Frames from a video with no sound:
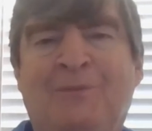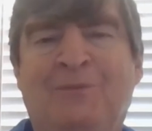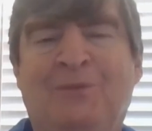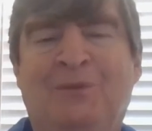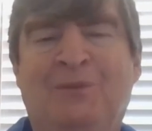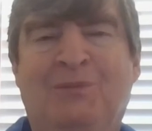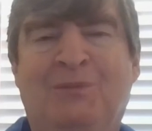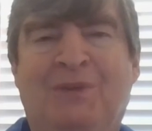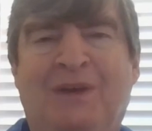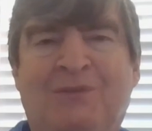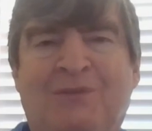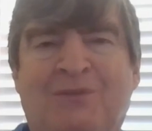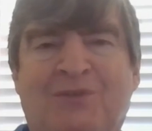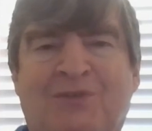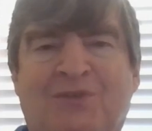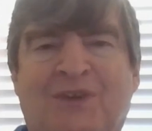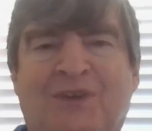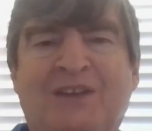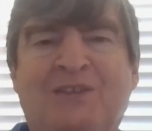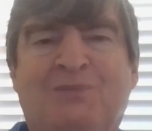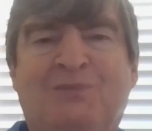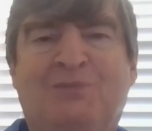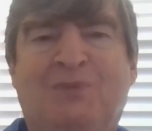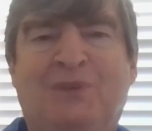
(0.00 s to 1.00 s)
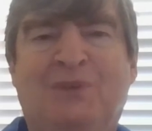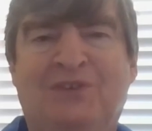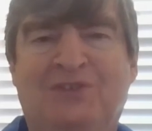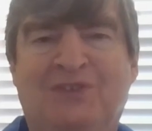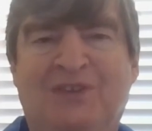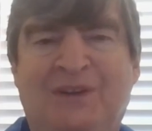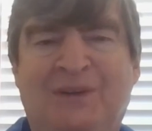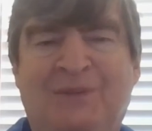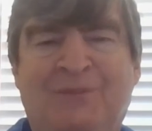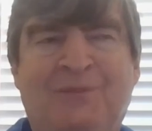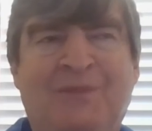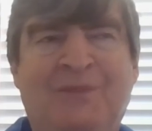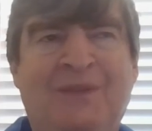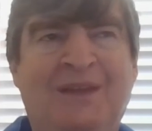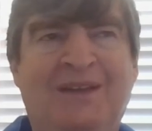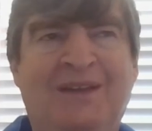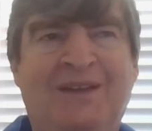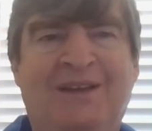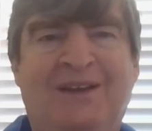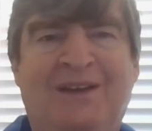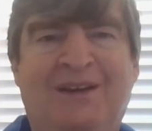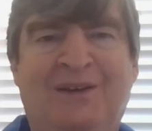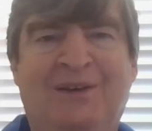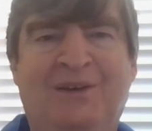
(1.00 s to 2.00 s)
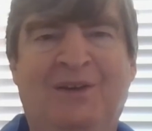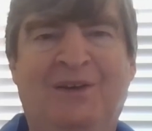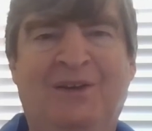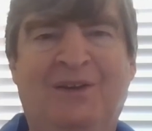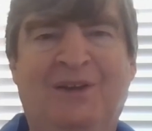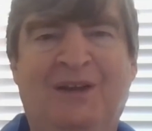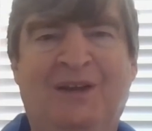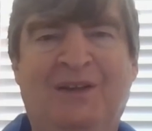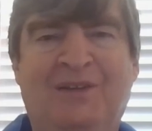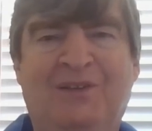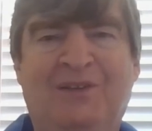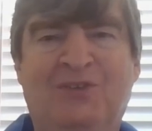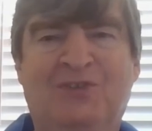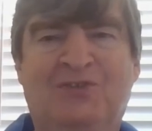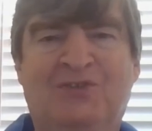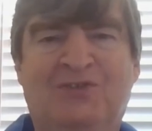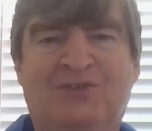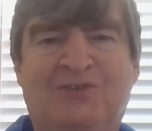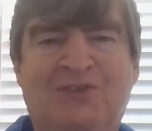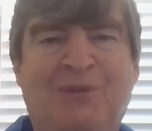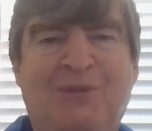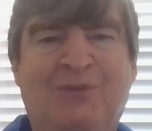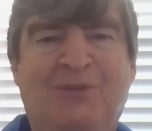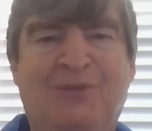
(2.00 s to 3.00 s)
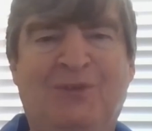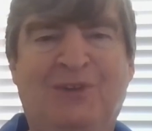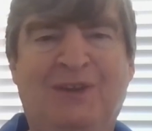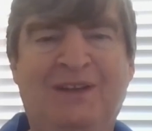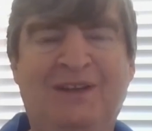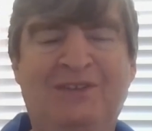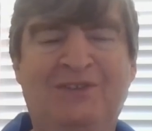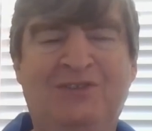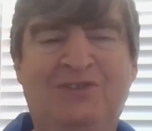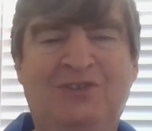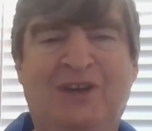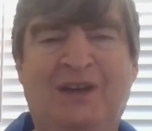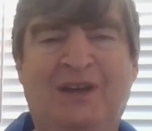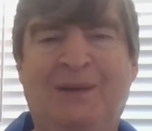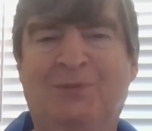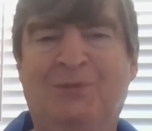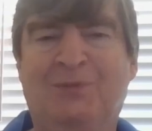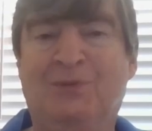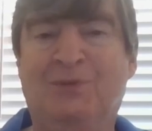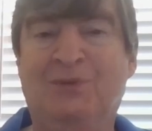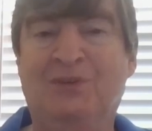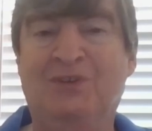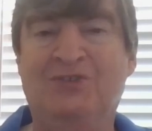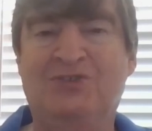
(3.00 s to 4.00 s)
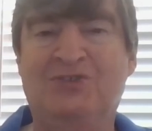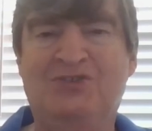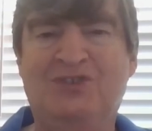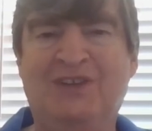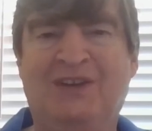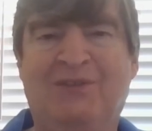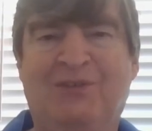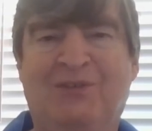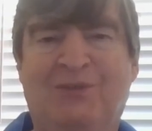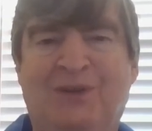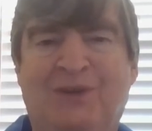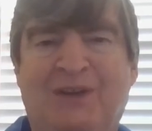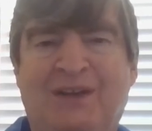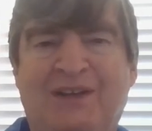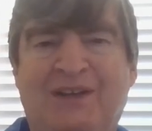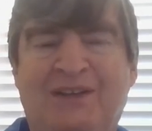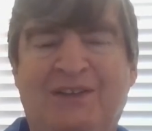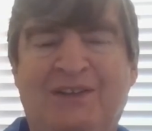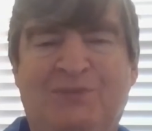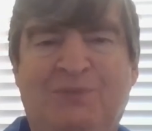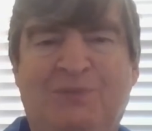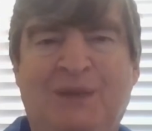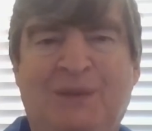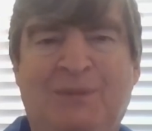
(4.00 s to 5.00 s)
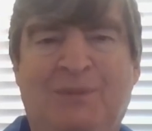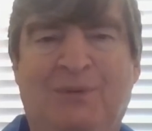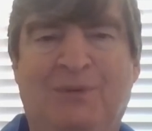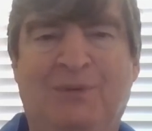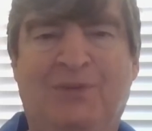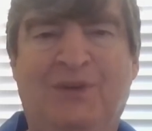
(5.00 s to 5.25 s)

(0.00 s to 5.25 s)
when Biden was vice president, a lot of those shovel-ready jobs weren't as shovel-ready as people